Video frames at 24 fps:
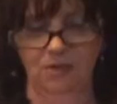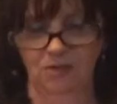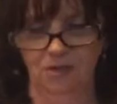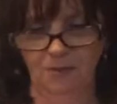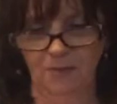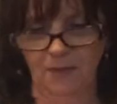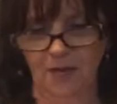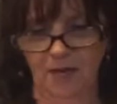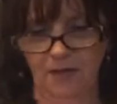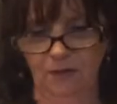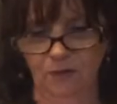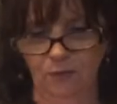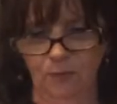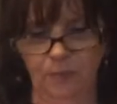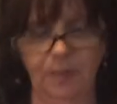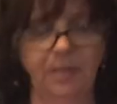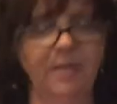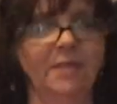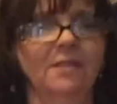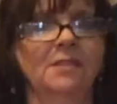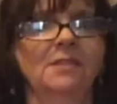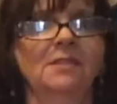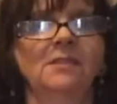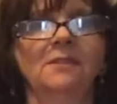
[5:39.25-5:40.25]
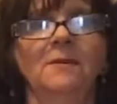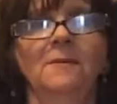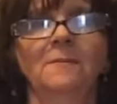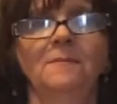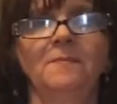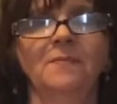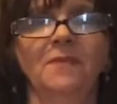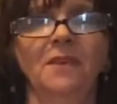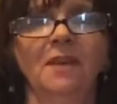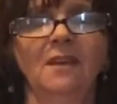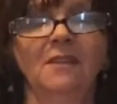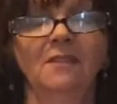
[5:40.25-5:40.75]
on the mantelpiece.
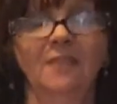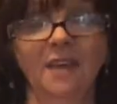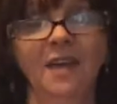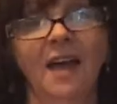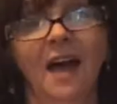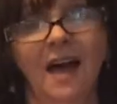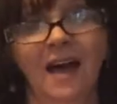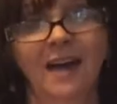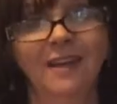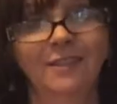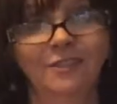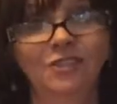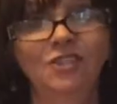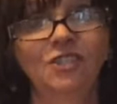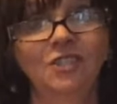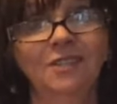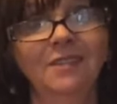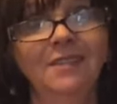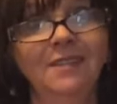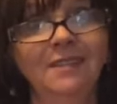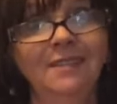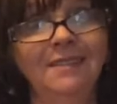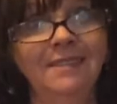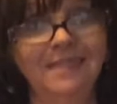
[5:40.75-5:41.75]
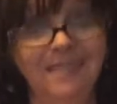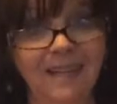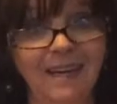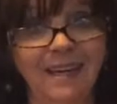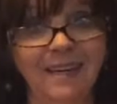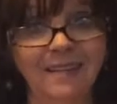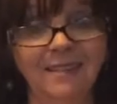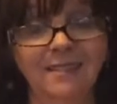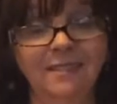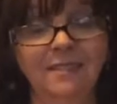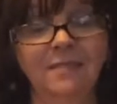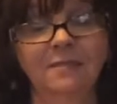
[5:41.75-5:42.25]
They actually
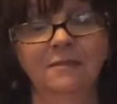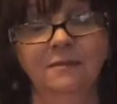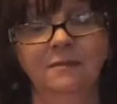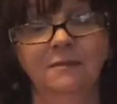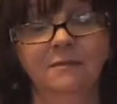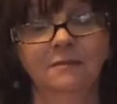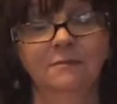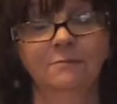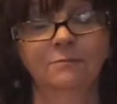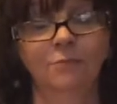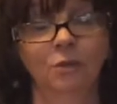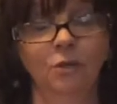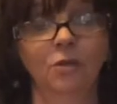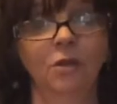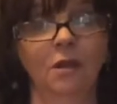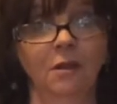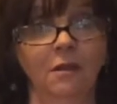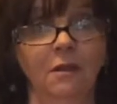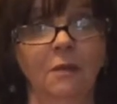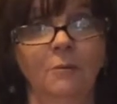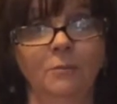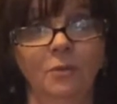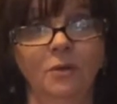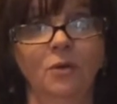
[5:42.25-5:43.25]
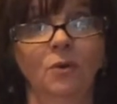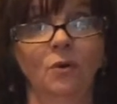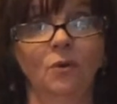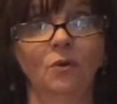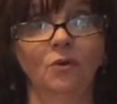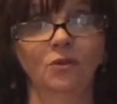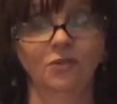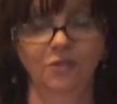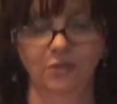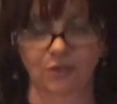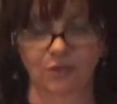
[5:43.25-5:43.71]
did put a lump of coal in